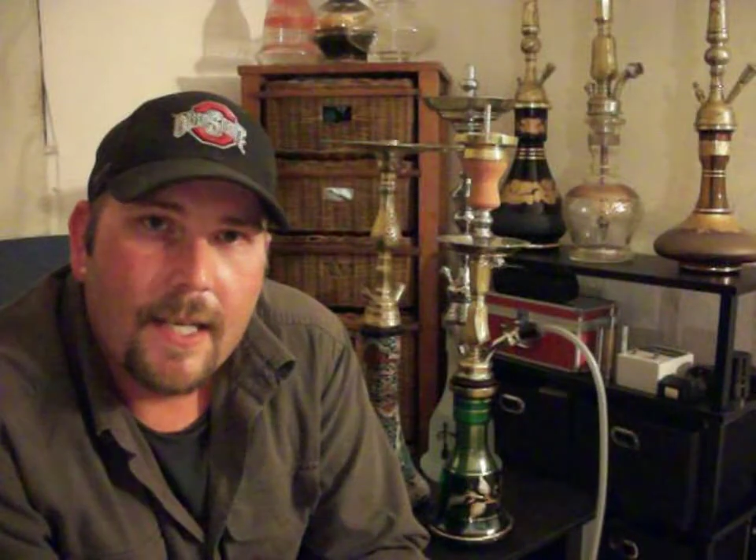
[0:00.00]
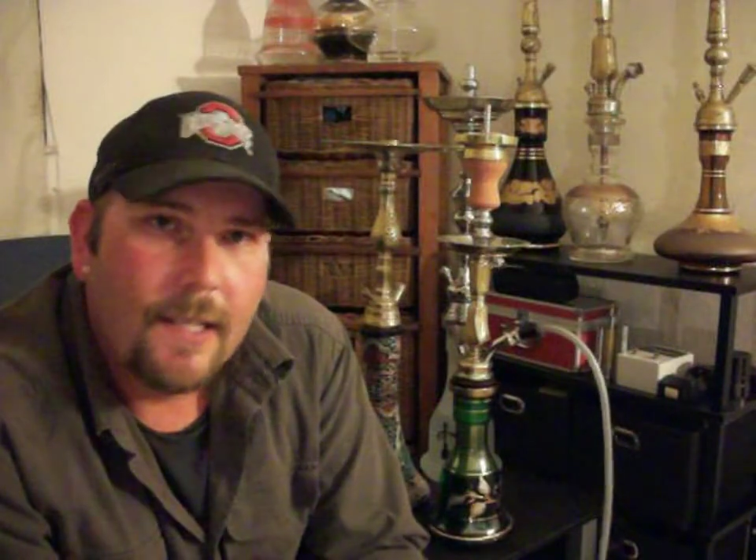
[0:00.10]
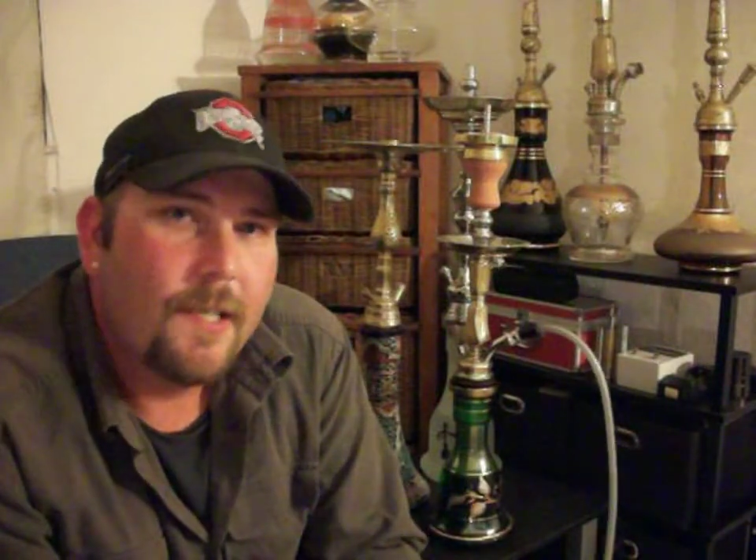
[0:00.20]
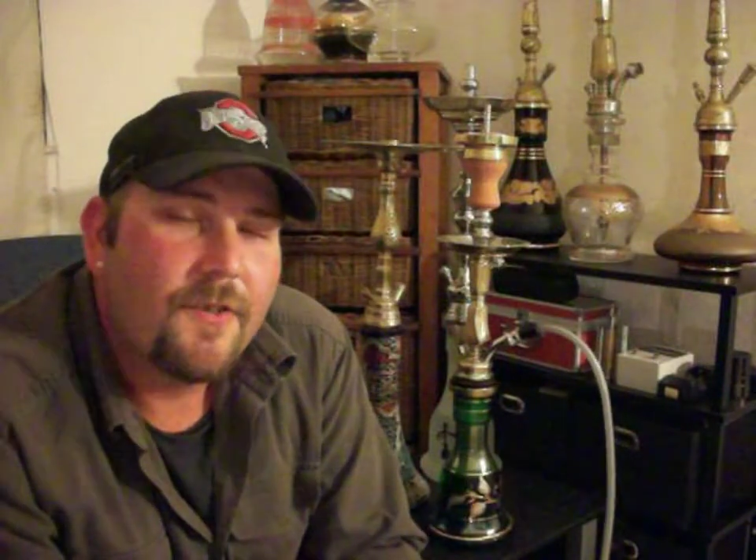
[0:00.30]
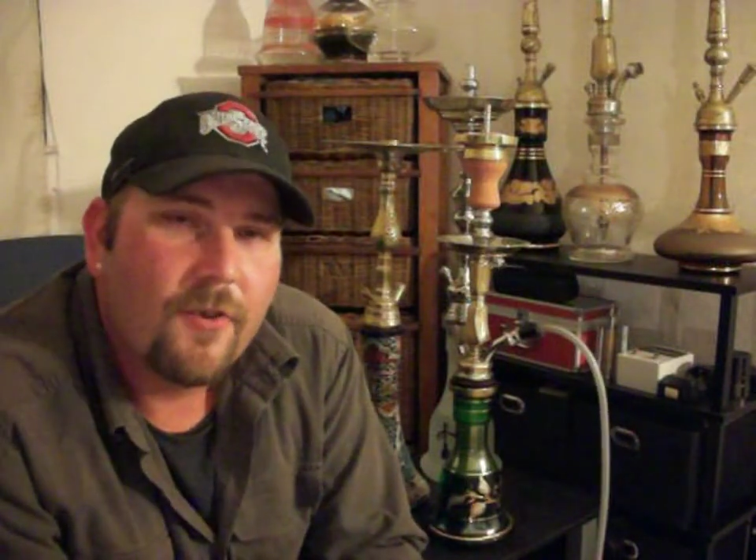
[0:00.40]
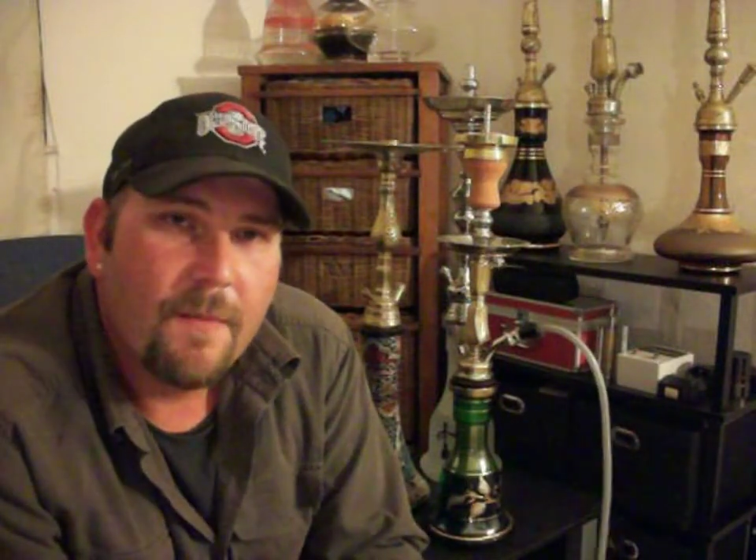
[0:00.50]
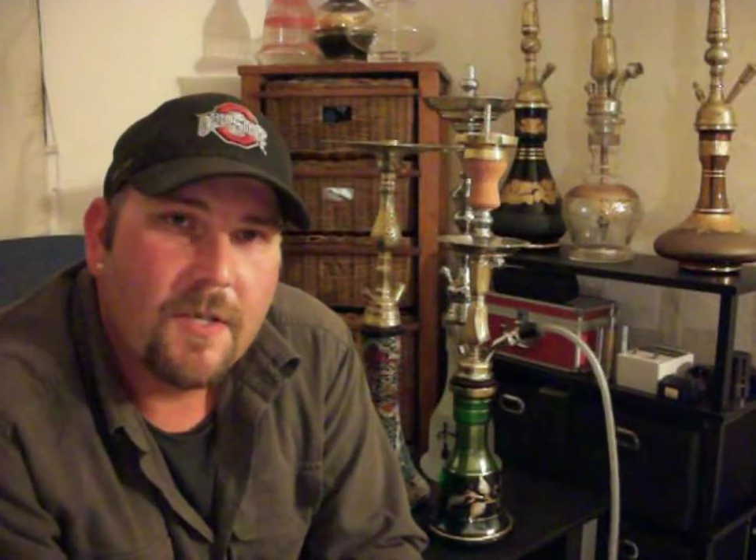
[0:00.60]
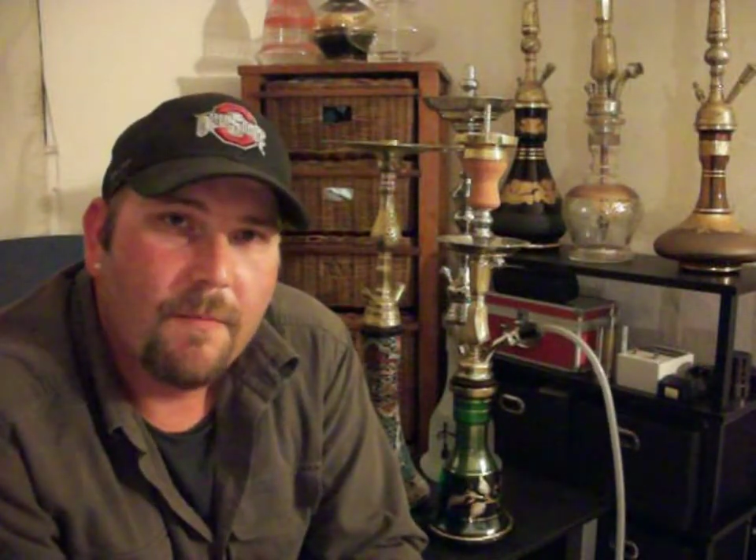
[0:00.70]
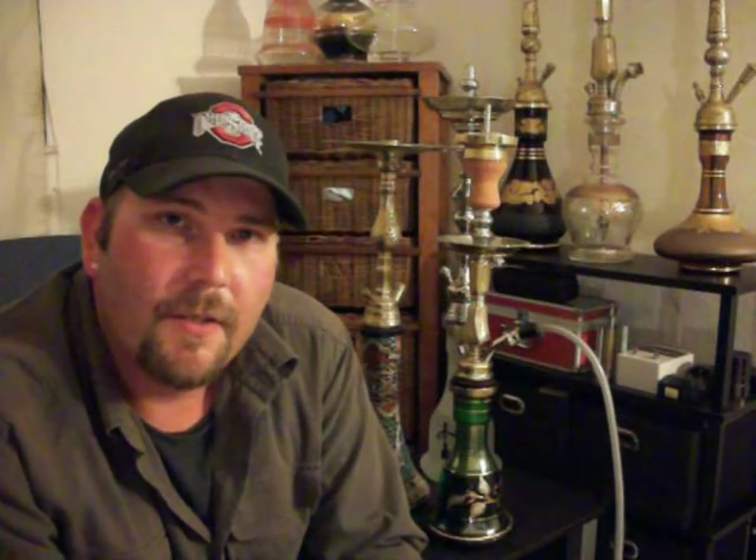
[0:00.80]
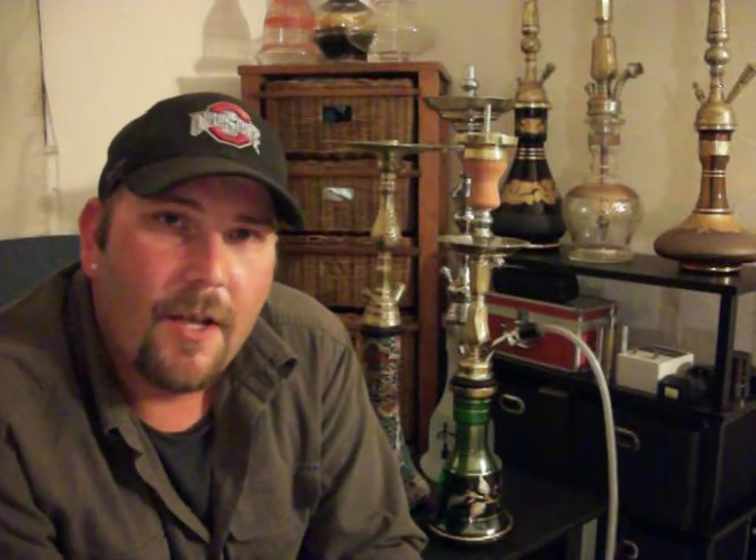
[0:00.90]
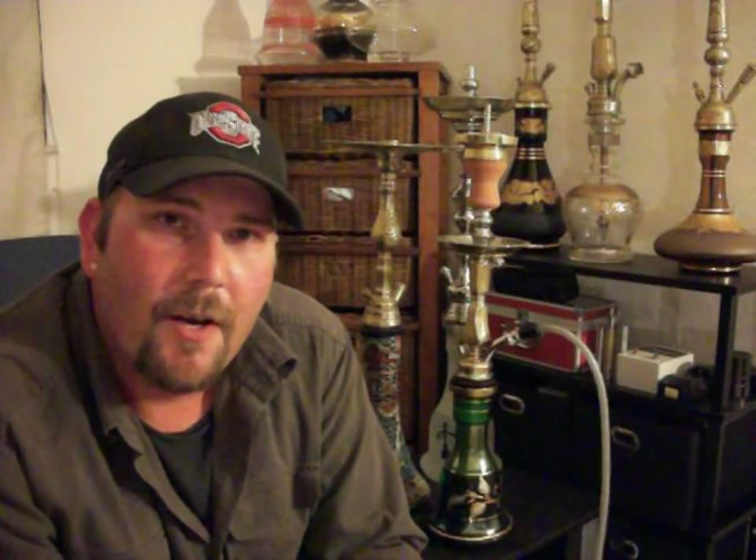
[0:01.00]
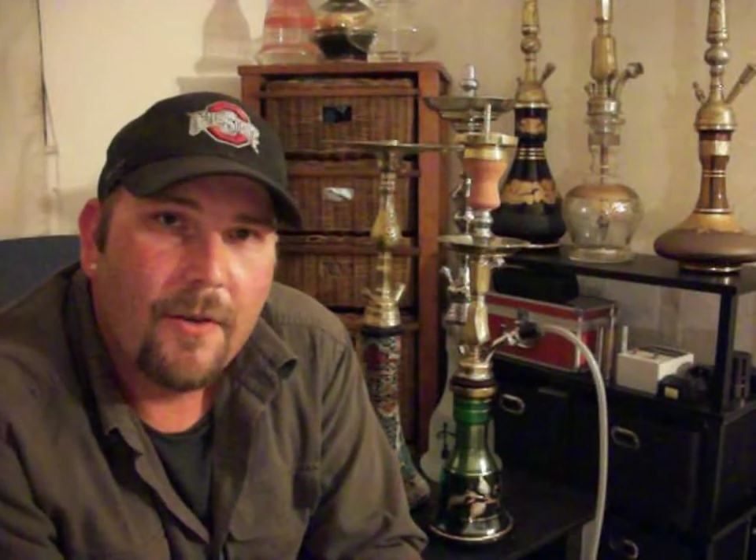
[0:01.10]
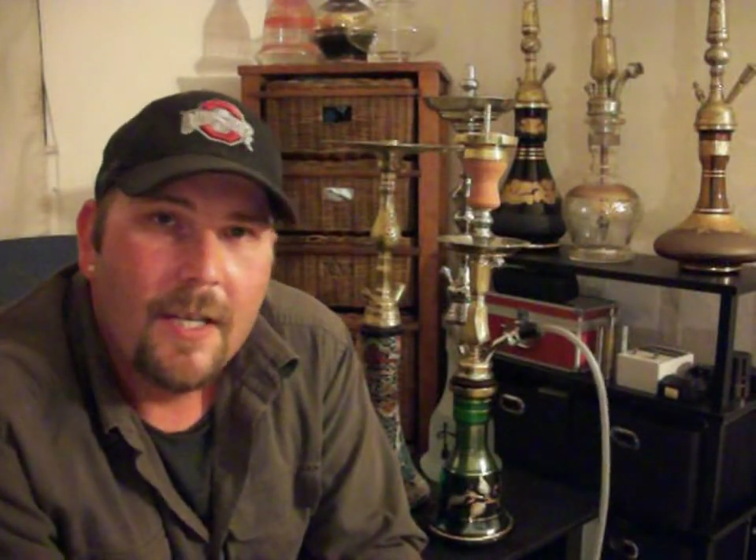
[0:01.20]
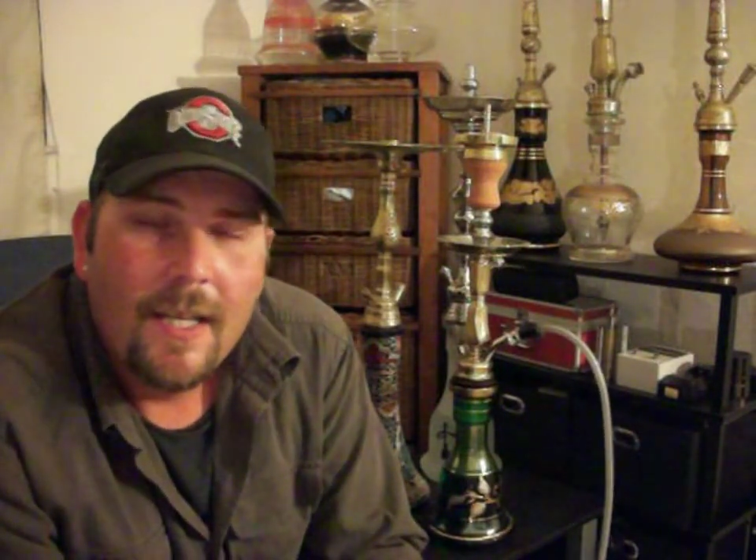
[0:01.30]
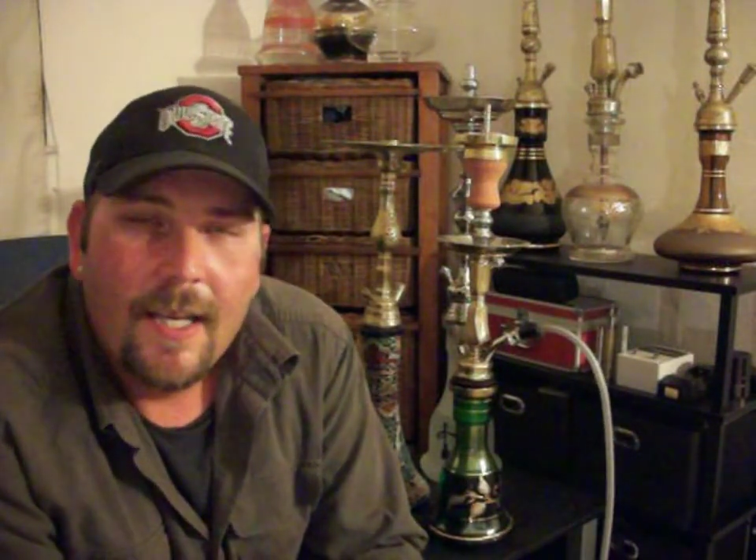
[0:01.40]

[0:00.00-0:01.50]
in the description below.